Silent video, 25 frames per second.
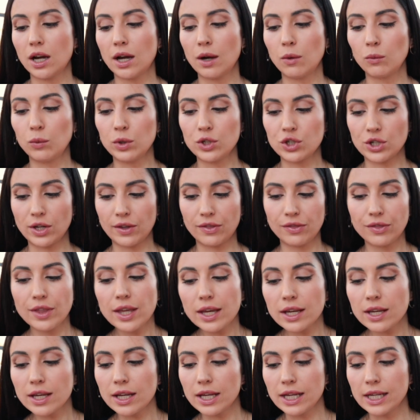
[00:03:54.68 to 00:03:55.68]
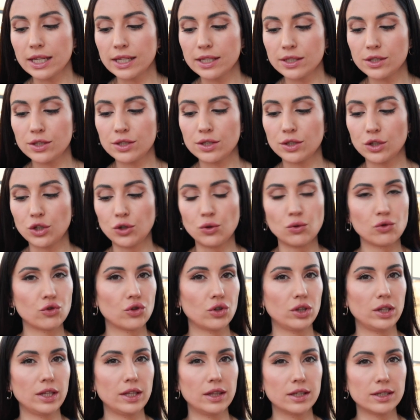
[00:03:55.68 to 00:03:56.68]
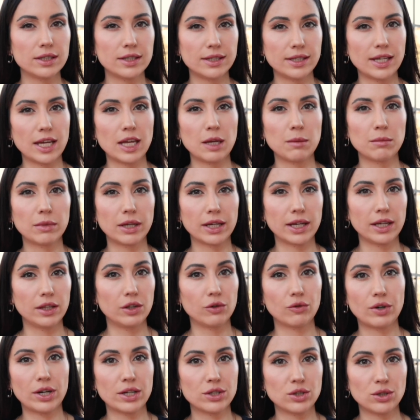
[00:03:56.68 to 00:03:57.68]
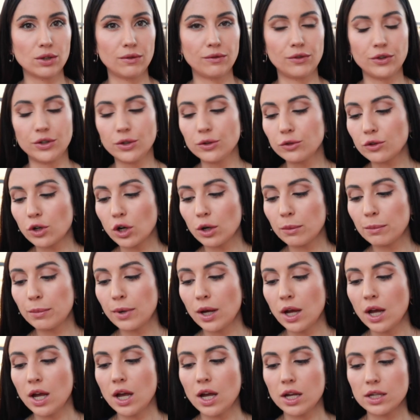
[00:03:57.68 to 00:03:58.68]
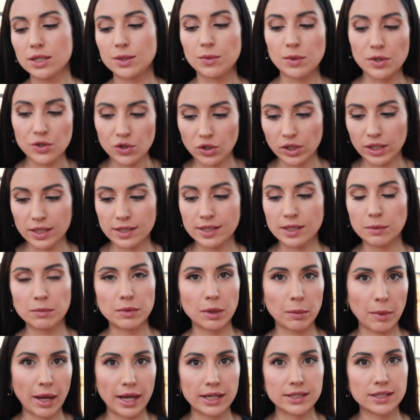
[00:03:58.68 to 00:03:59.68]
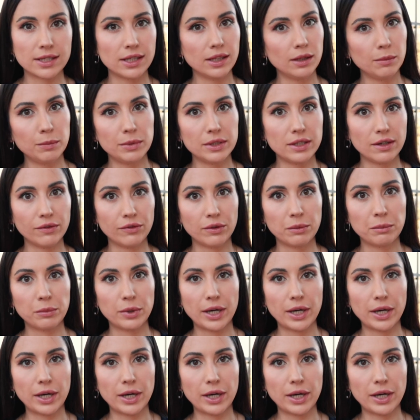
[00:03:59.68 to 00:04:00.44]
which I think is usually the same like in the rest of Europe. Switzerland sometimes has a little bit different